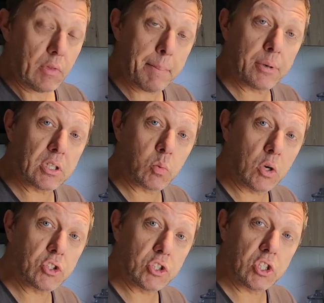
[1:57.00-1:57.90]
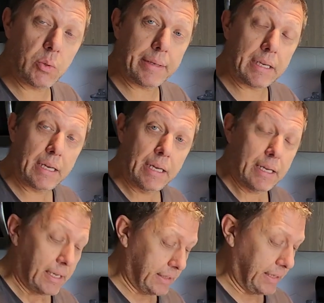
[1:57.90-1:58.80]
because what you're doing
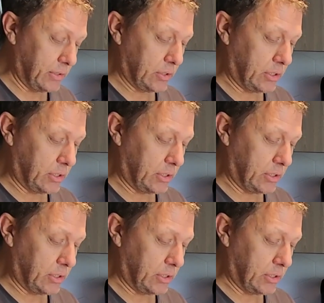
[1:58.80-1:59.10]
is that you're